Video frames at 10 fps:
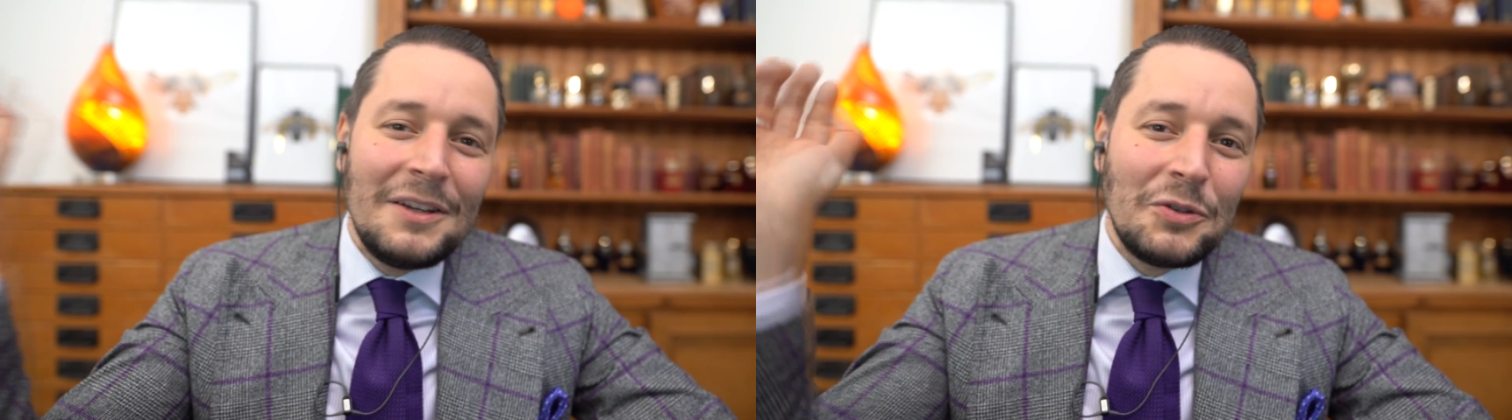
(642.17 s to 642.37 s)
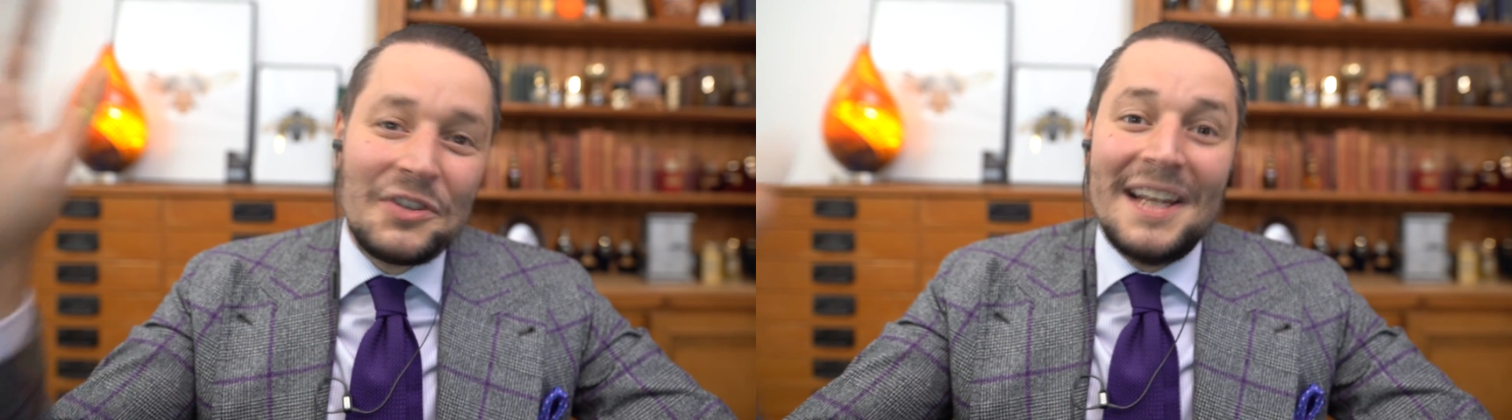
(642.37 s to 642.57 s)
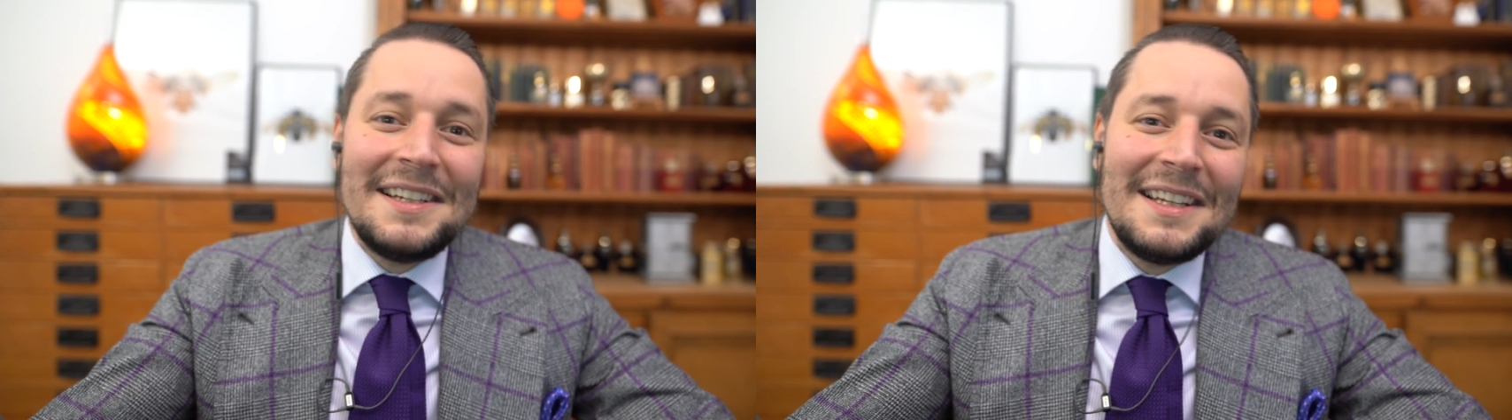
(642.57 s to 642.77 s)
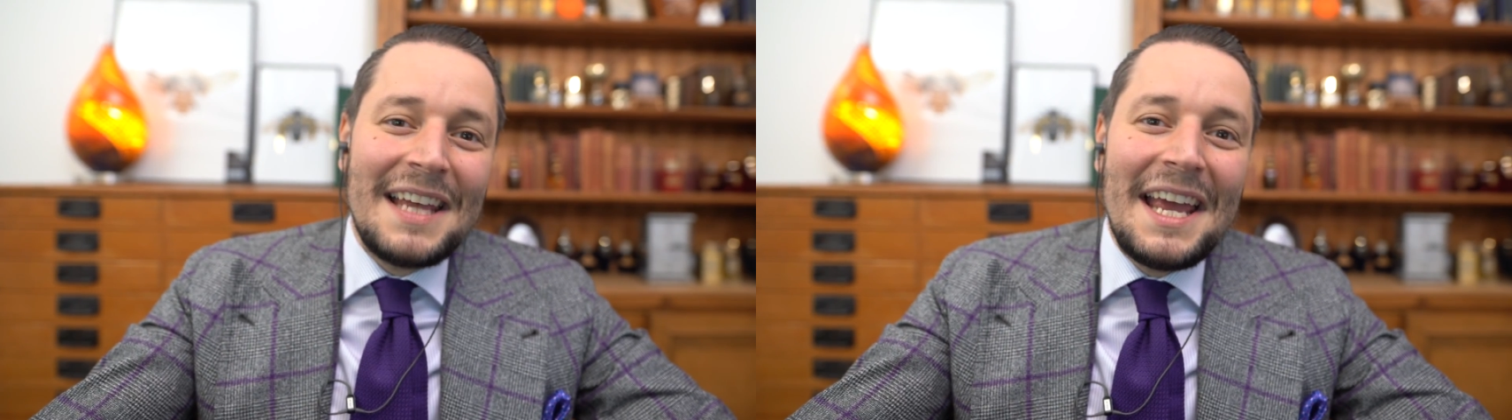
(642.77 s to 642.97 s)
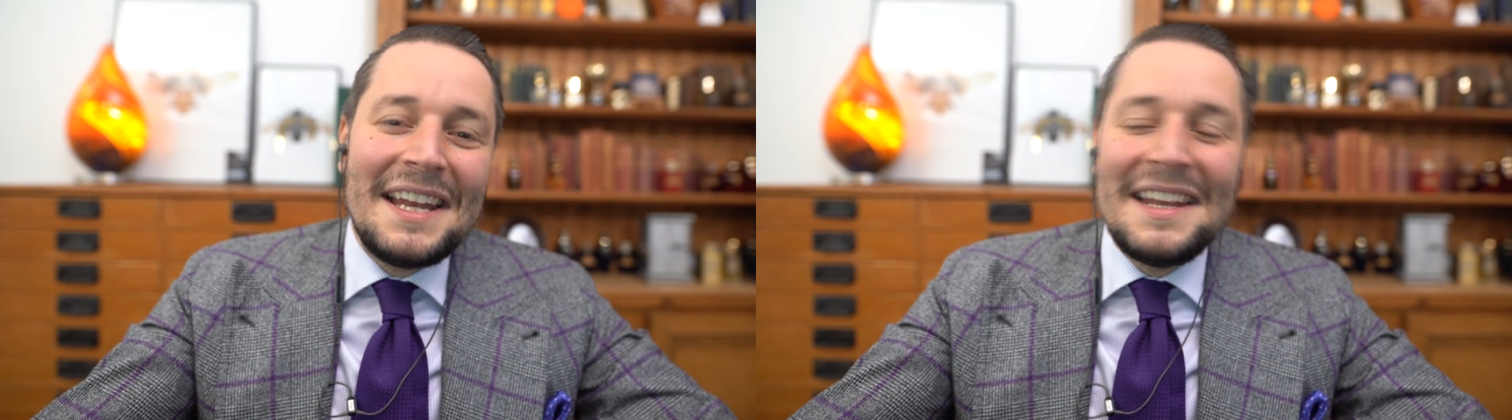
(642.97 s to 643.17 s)
you sell it
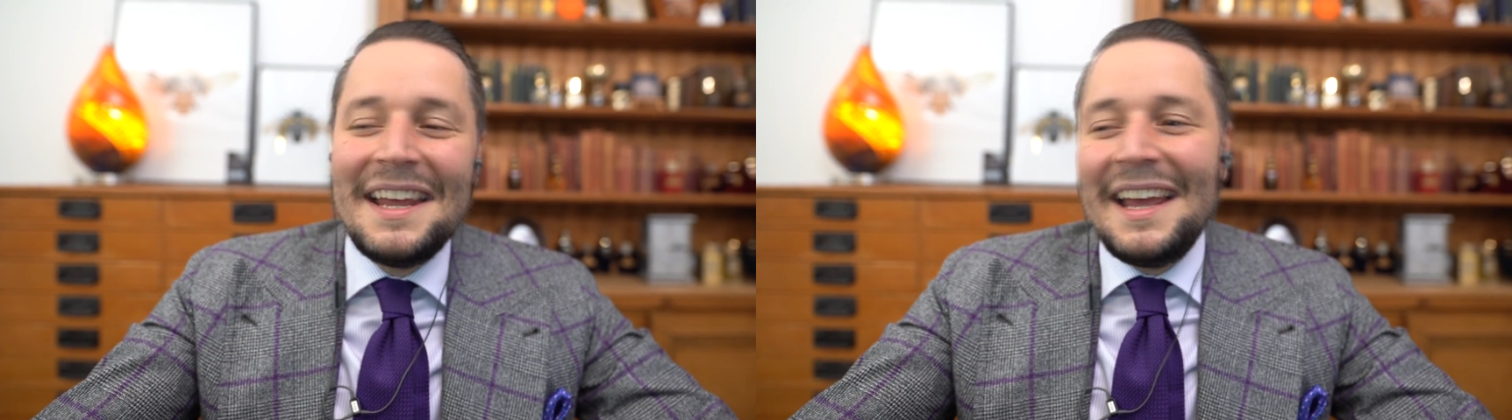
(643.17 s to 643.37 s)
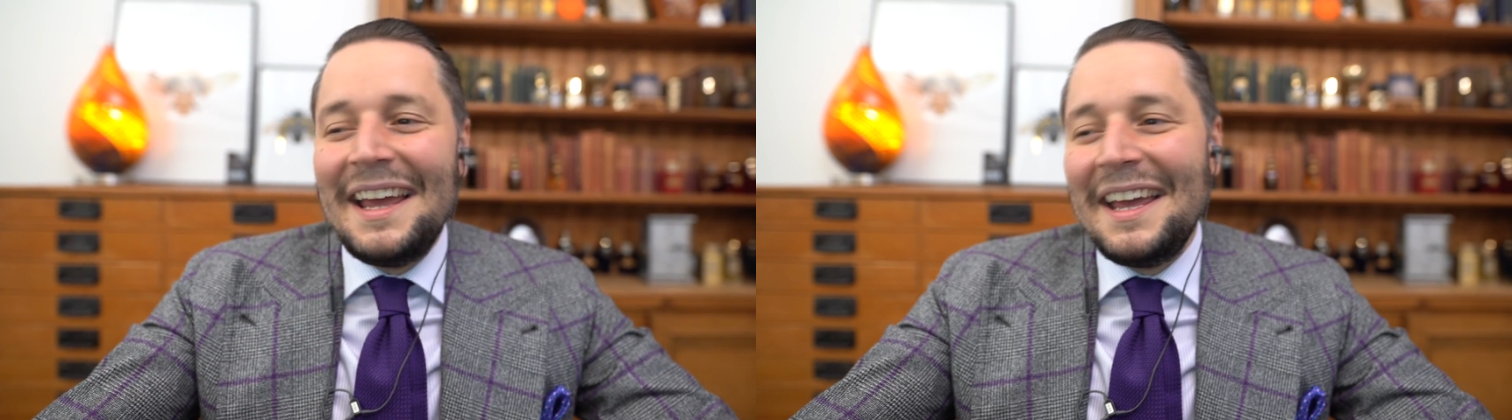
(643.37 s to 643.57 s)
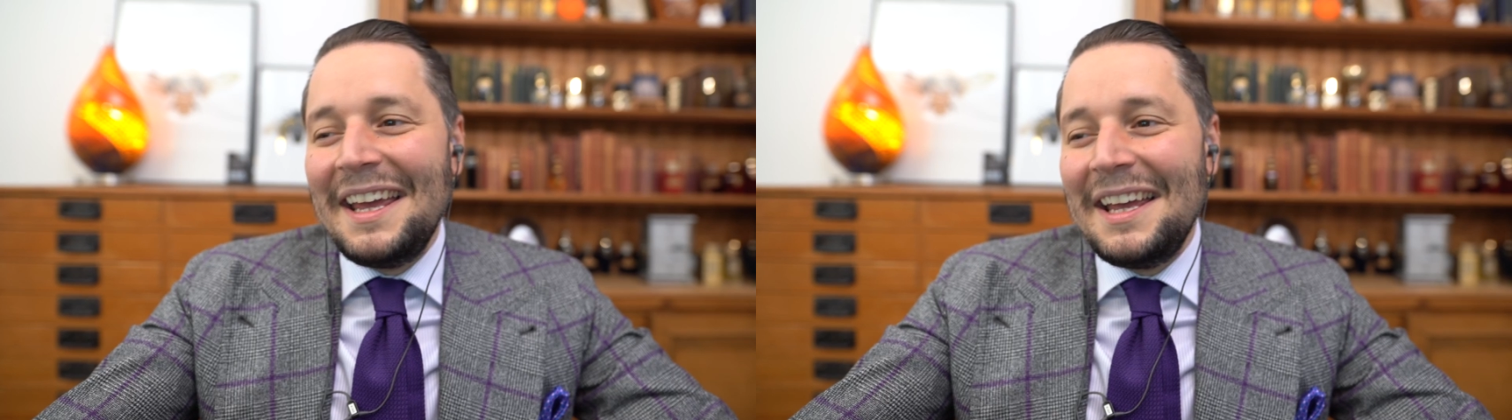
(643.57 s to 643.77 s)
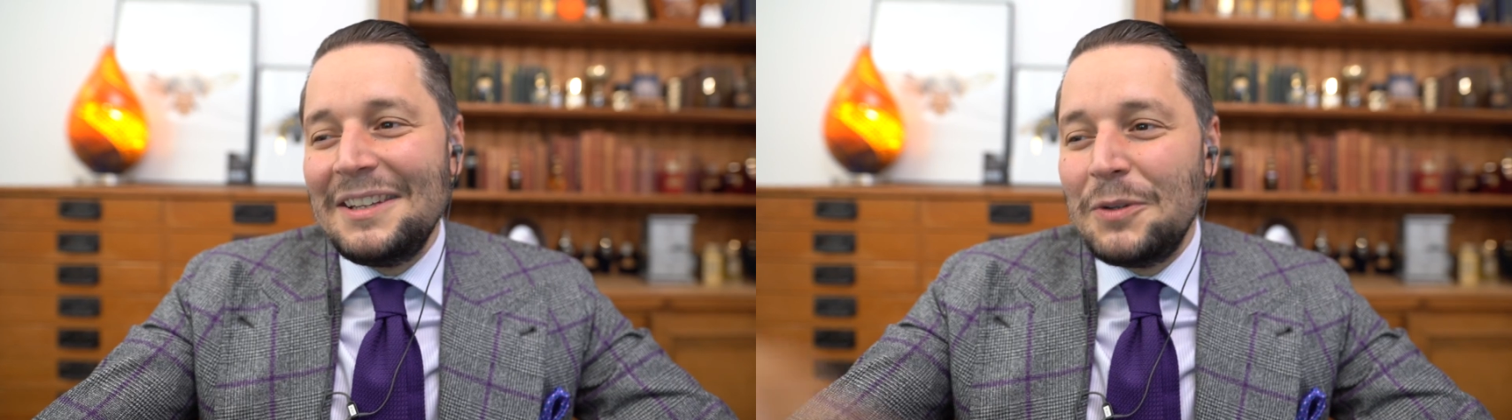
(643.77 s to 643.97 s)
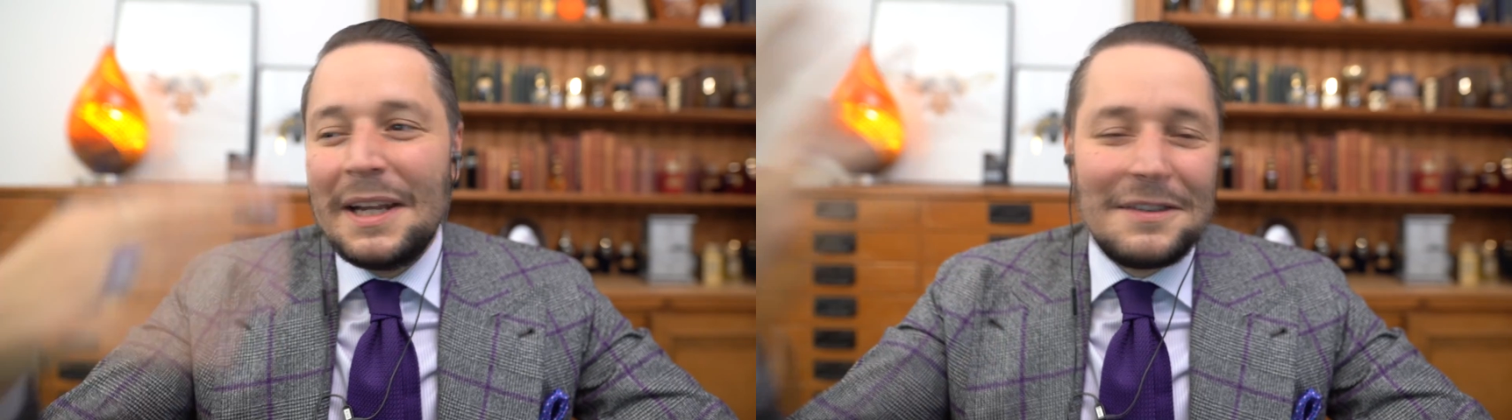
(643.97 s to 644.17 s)
again,
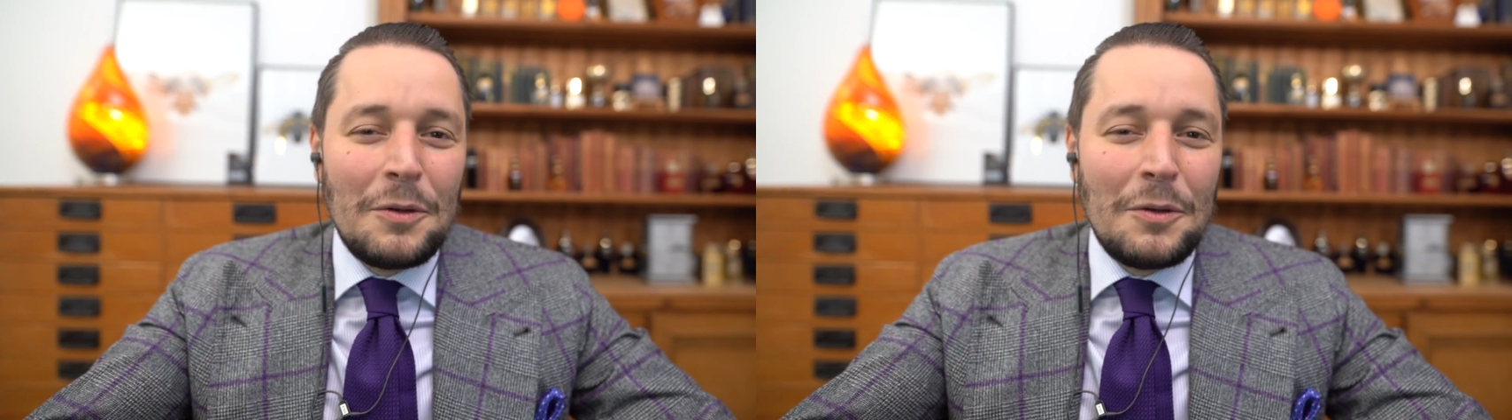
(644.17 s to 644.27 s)
and you get